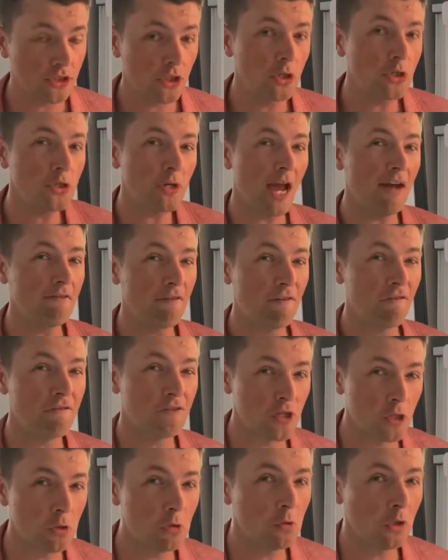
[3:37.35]
don't you have a
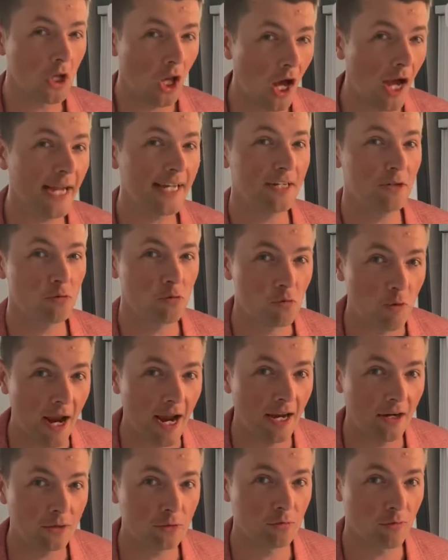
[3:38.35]
few lying
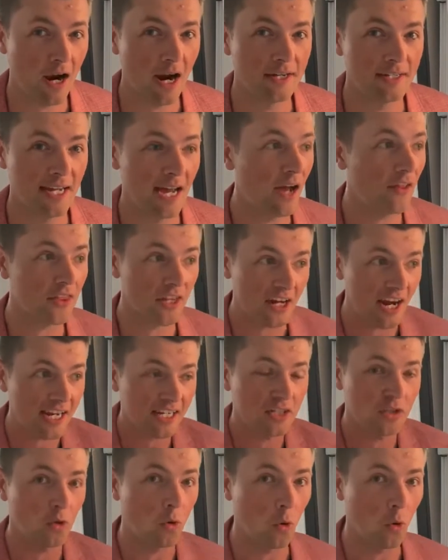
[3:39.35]
around right now that I can